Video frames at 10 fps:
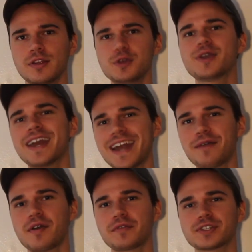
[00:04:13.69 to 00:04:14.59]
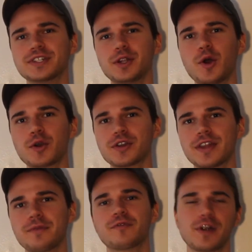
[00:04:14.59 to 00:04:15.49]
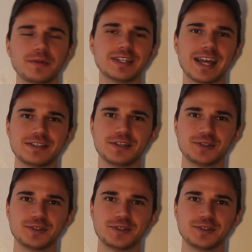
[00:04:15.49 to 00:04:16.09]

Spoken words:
You can, however, still order them from the Tesla